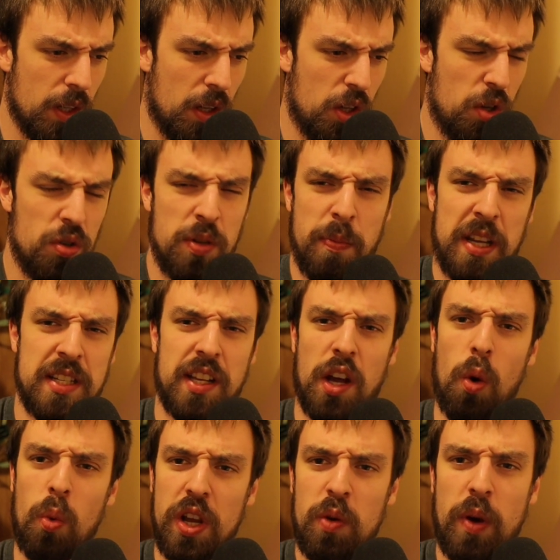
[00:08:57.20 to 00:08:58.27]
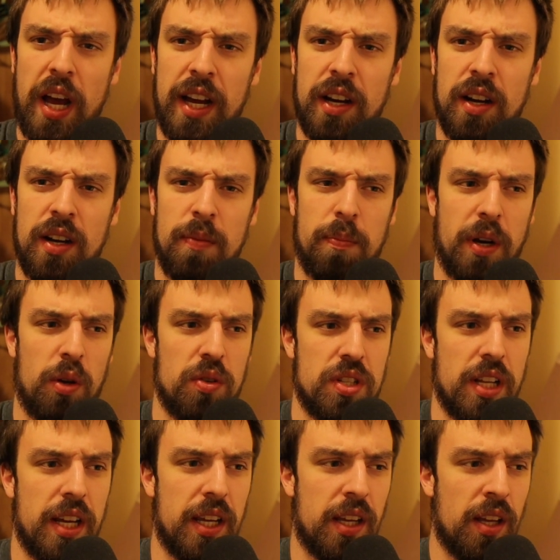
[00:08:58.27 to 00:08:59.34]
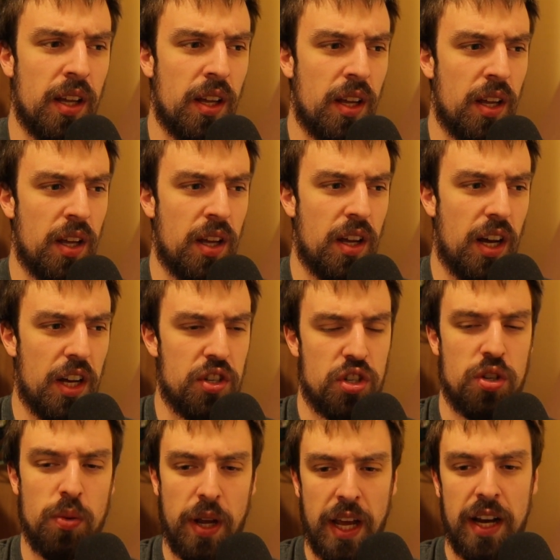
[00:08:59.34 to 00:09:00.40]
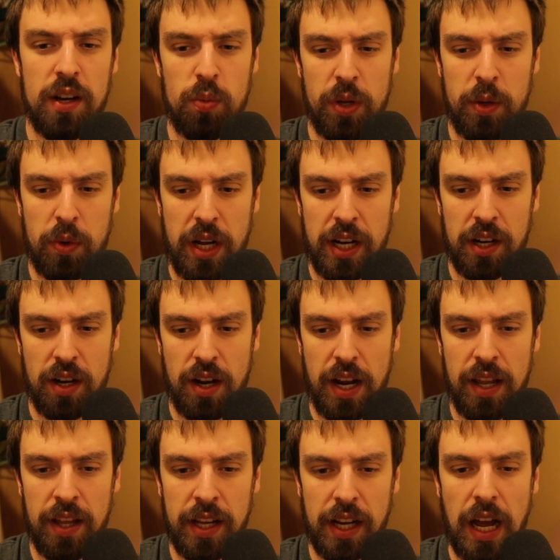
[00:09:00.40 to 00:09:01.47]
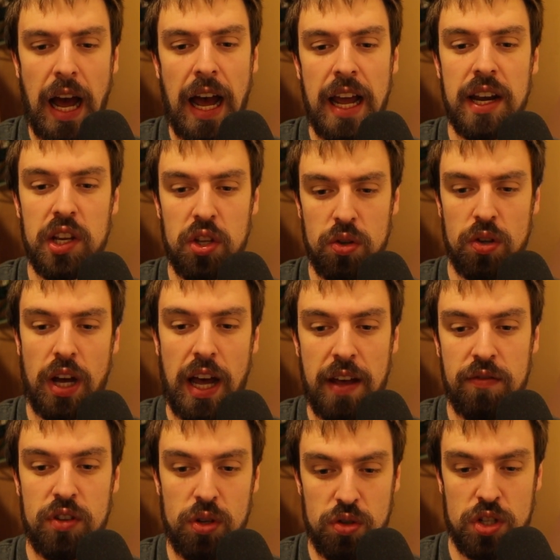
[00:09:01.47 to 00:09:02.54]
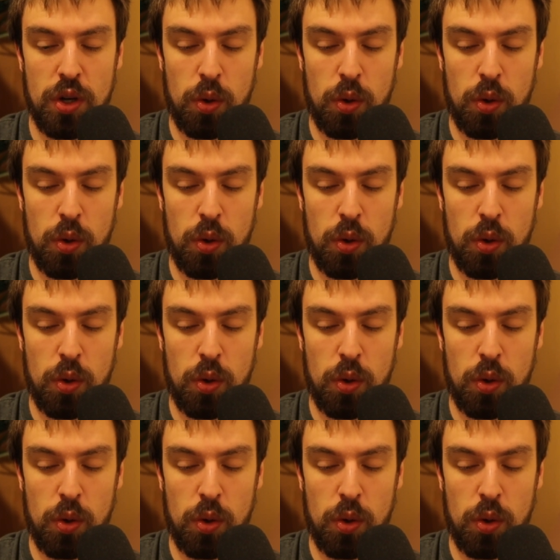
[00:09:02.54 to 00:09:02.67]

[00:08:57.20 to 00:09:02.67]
using basically a weed whacker, but it was like a 2-handed weed whacker. And like I've used